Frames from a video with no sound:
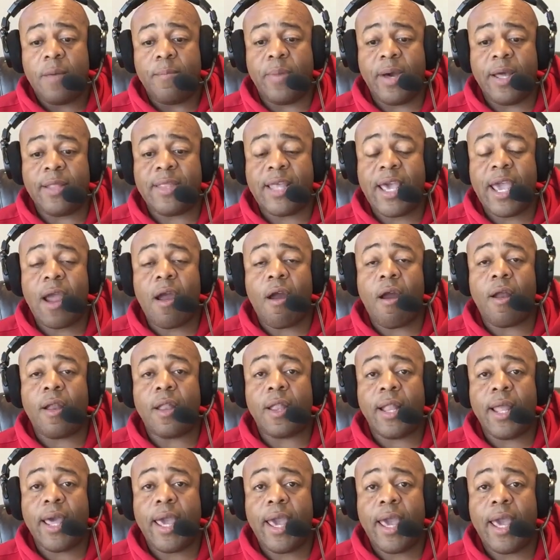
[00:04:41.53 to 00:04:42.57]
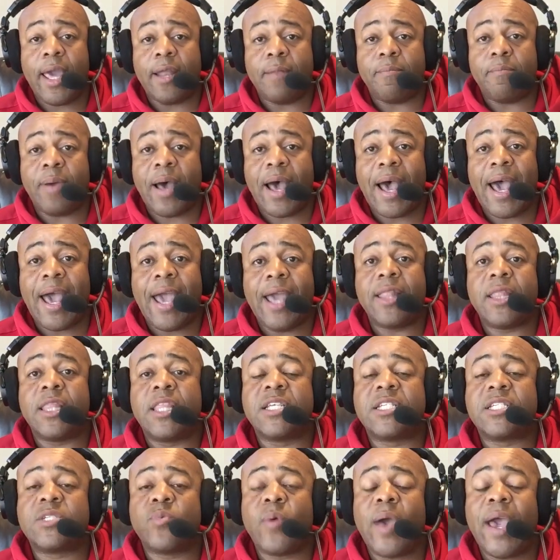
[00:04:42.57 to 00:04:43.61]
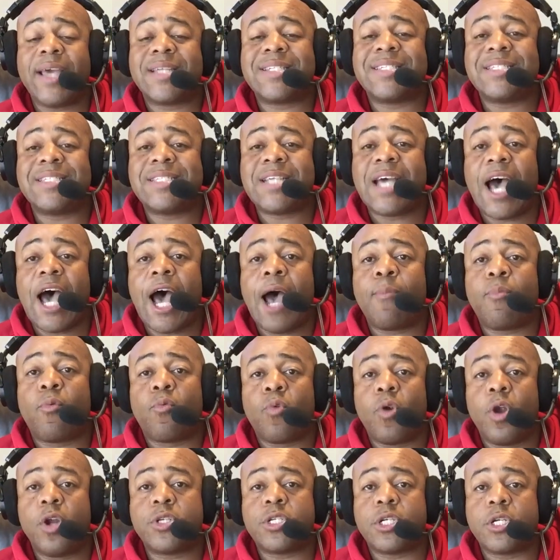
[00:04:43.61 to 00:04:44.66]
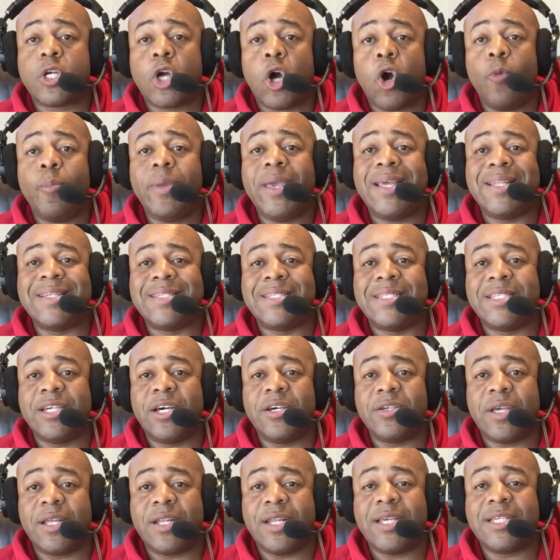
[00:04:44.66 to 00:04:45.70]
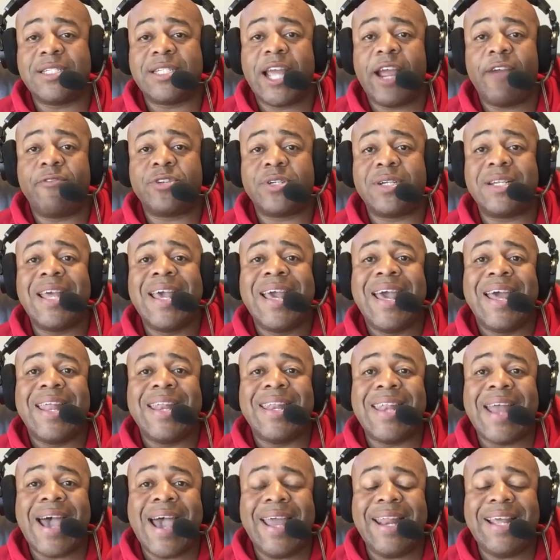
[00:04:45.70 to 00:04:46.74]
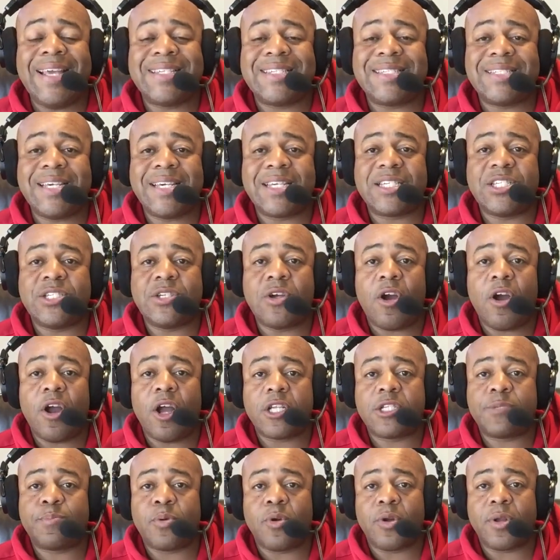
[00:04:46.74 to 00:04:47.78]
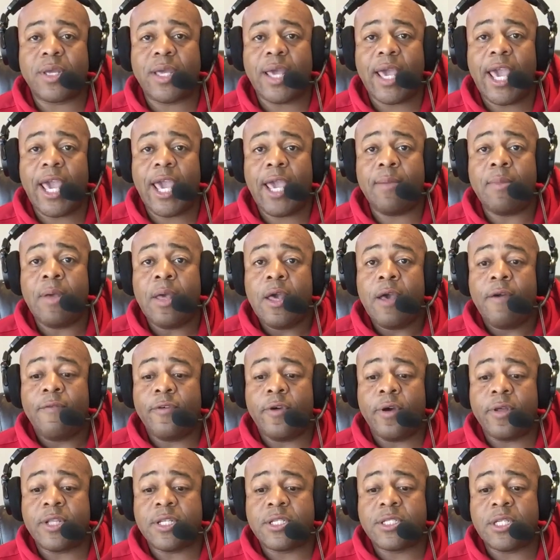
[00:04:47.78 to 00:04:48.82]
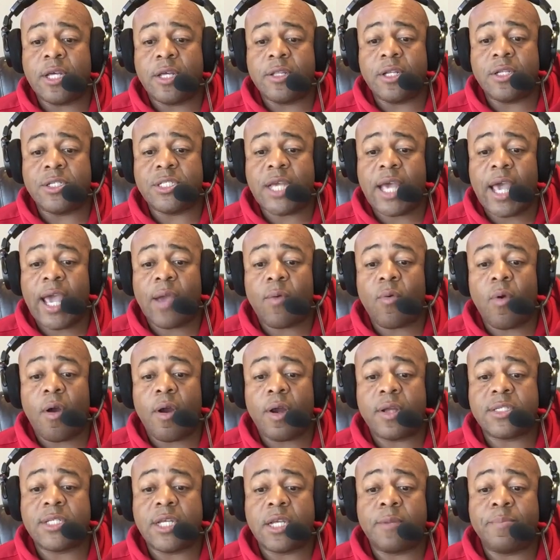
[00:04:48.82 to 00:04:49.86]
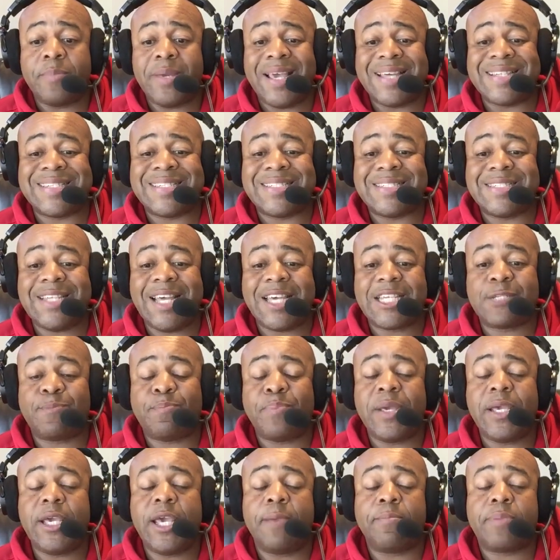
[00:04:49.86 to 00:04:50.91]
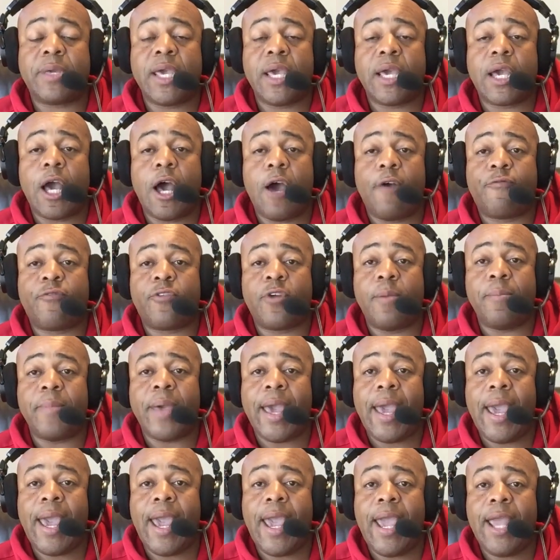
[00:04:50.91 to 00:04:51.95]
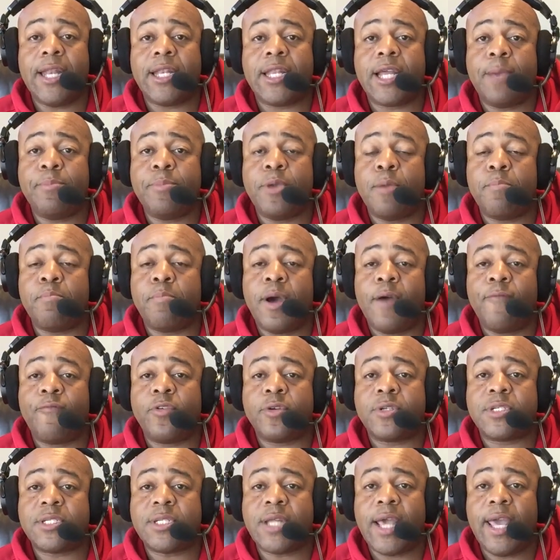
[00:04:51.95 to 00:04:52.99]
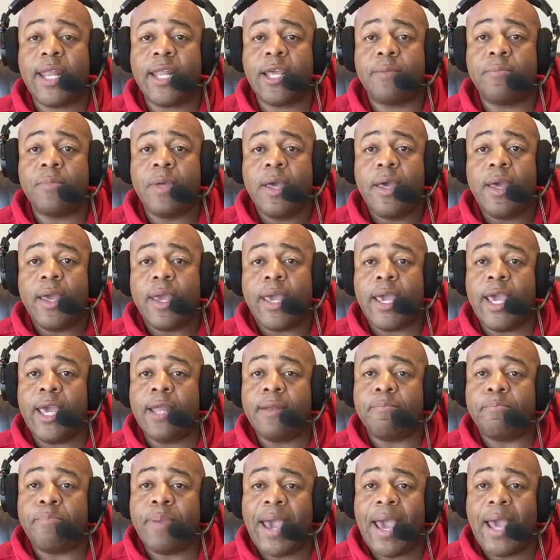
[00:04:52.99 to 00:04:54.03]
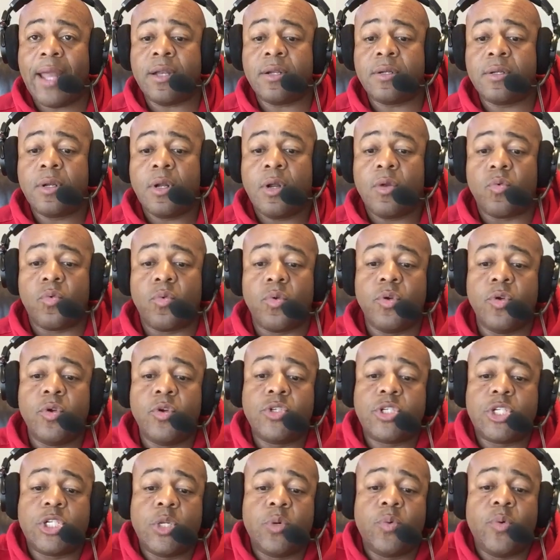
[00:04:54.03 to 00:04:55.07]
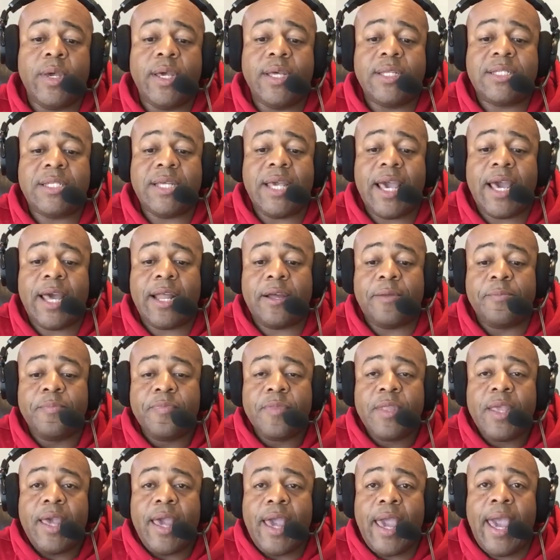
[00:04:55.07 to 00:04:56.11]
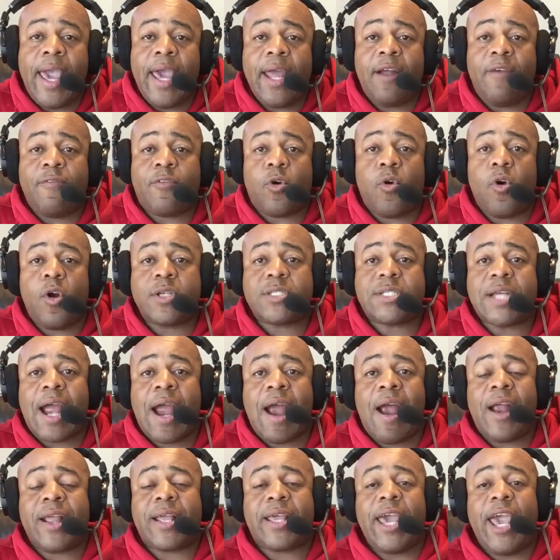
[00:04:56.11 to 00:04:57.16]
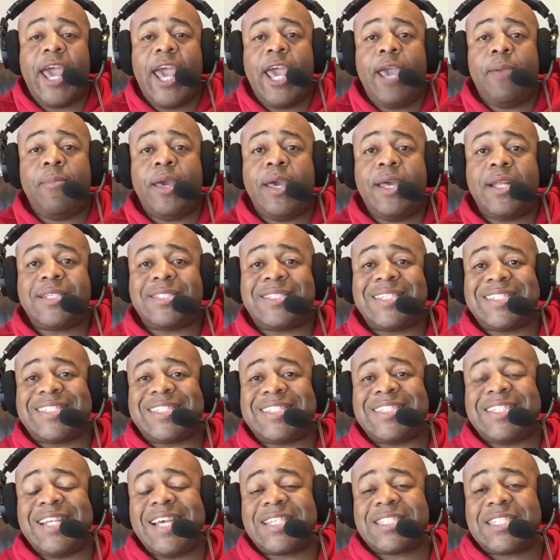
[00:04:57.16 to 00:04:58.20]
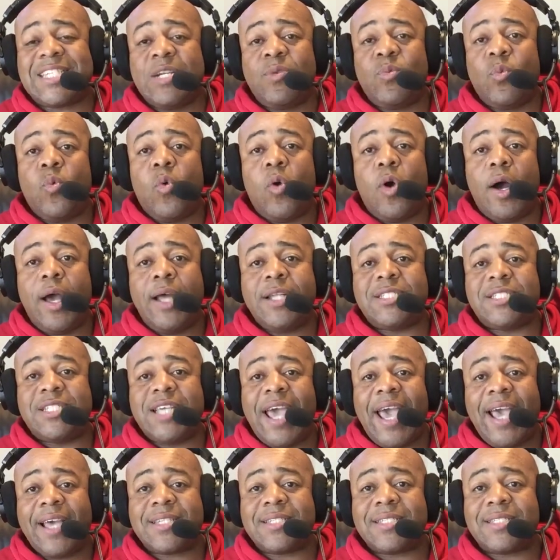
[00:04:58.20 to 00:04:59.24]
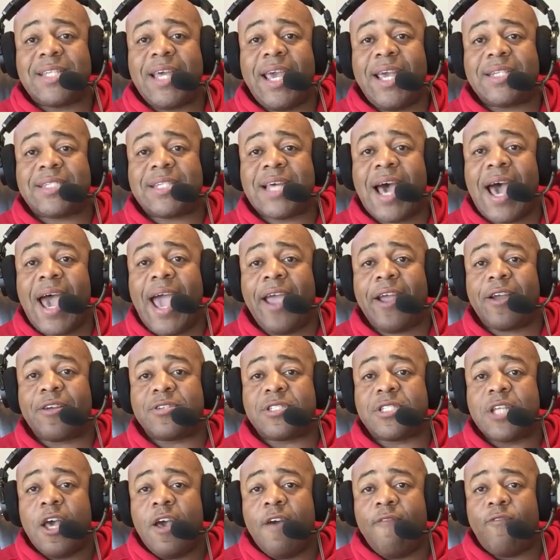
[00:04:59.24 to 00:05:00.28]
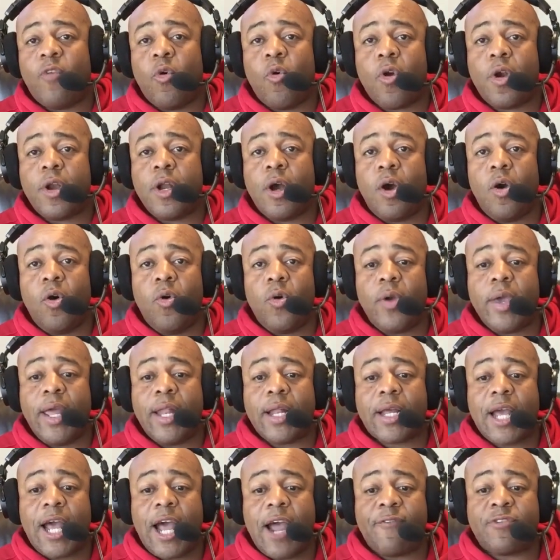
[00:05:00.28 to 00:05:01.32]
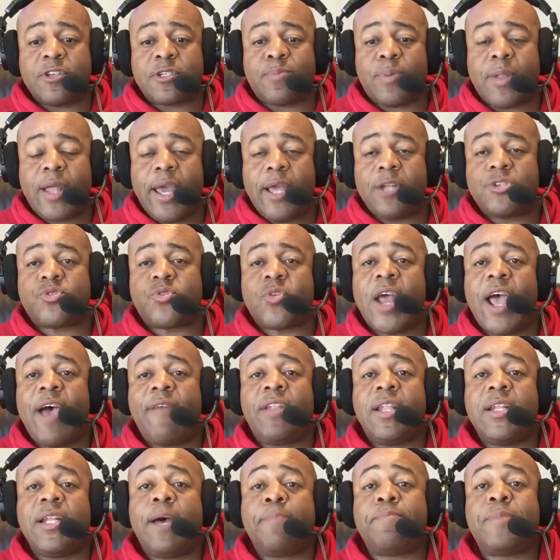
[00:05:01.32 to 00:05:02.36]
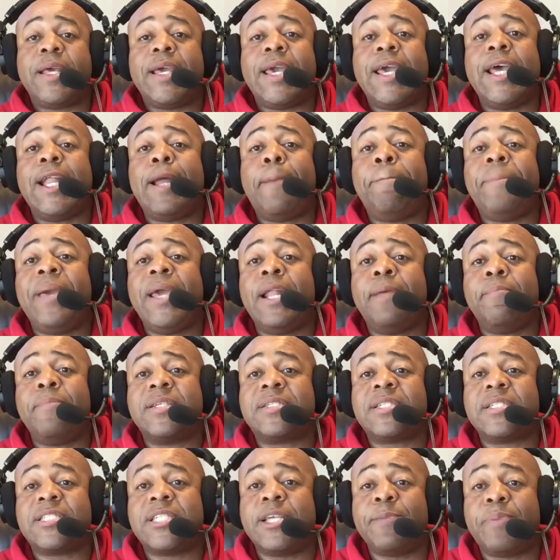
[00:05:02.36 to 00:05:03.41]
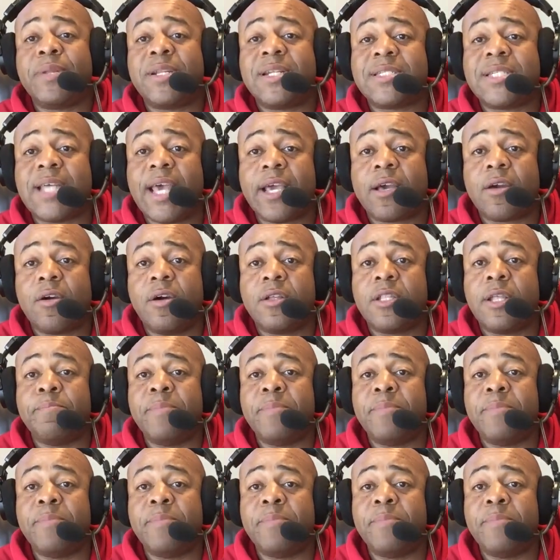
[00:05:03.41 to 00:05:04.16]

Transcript: but they are led by the SWAC's top rusher, Kobe Dillion. He's averaging 96 yards per game for the Southern Jaguars. That'll be a 6 p.m. kickoff from A.W. Mumford Stadium in Baton Rouge, Louisiana. And of course, our game is the 6 and 1 Jackson State Tigers 4 0 in conference play, traveling up to Itta Bena, Mississippi to take on the